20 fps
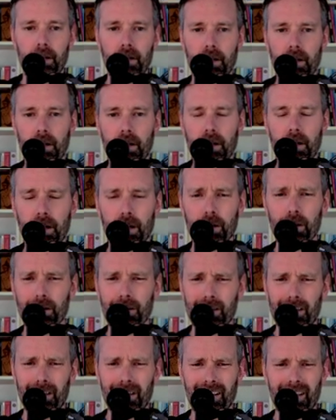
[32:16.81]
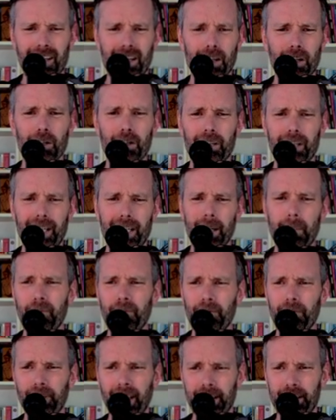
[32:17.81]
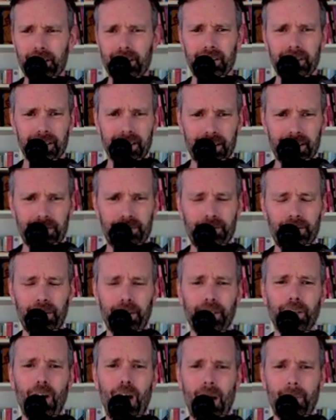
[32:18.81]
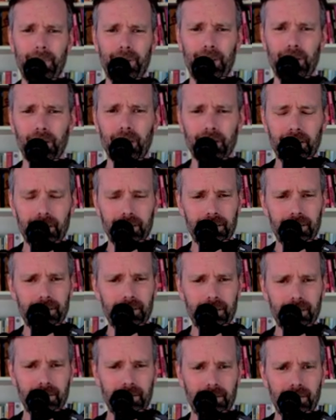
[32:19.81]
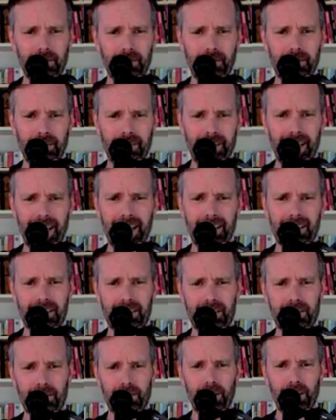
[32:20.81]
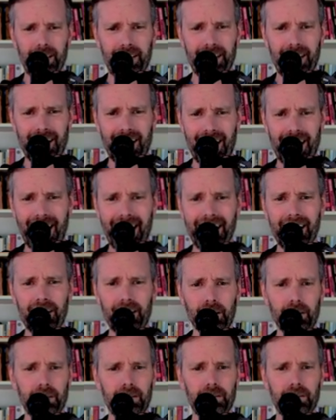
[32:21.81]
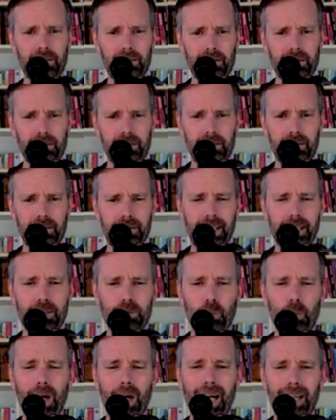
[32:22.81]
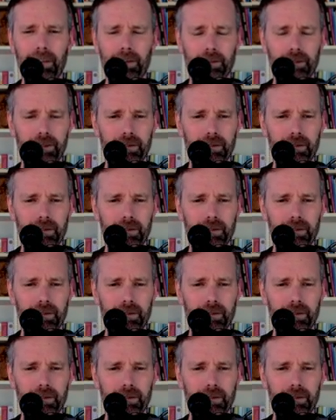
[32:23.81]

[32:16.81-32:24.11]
This way. Her hip flexion is phenomenal. That is, look at that angle. That's wild.